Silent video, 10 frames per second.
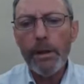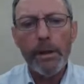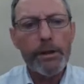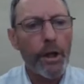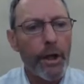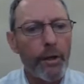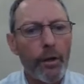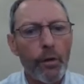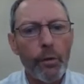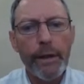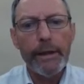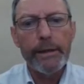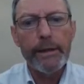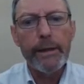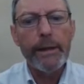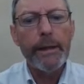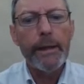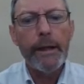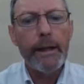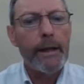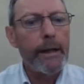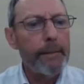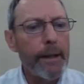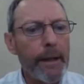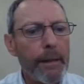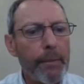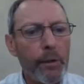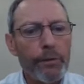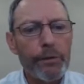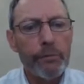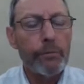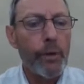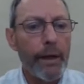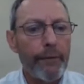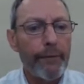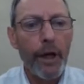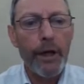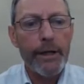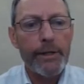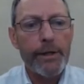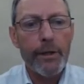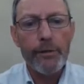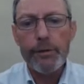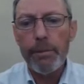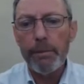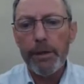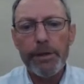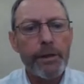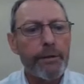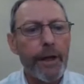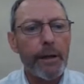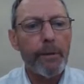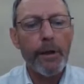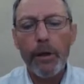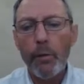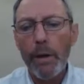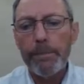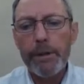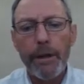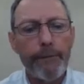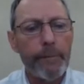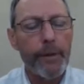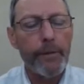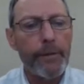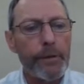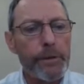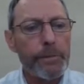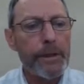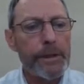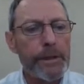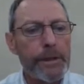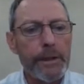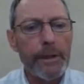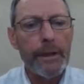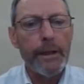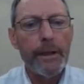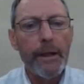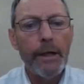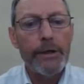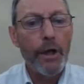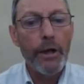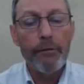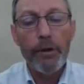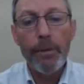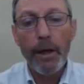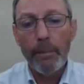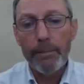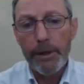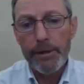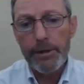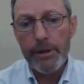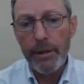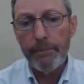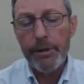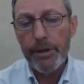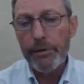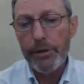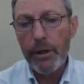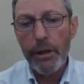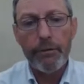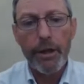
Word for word: Uh, giant hogweed, uh, Himalayan balsam. We have guidance notes published and available on our website for both those species. Uh, giant rhubarb does uh, produce a, a,